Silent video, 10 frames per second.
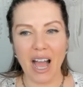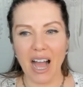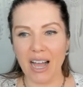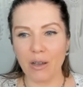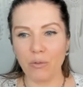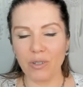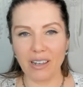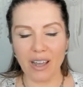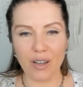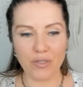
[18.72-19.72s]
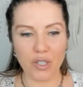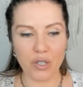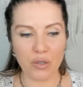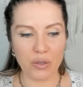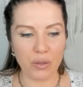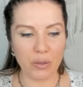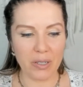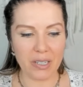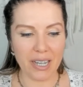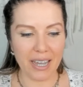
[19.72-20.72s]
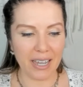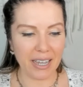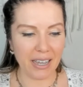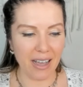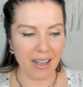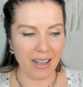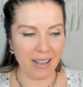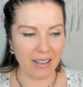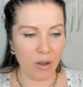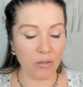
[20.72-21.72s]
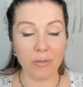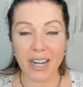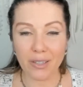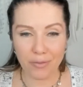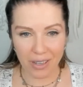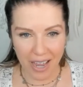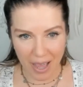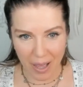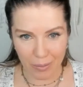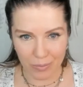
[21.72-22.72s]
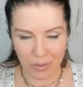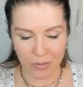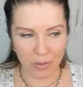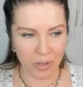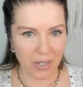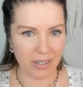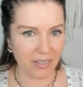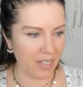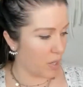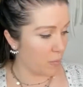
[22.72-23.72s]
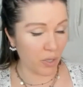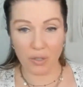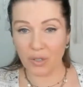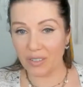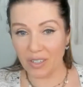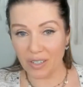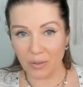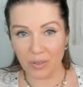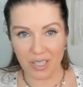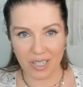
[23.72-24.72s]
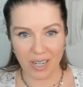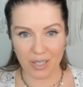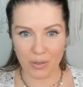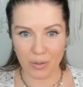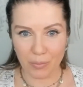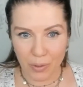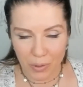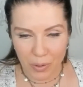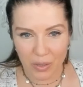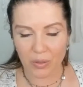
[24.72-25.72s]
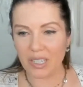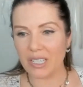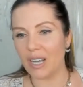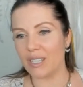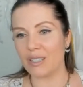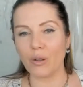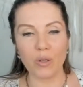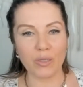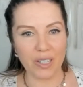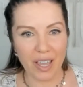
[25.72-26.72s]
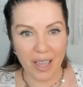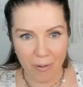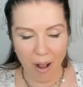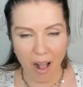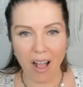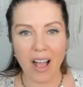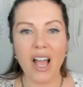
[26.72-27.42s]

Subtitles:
I would love to say how grateful I am for this opportunity to discuss your book, to discuss the golden era,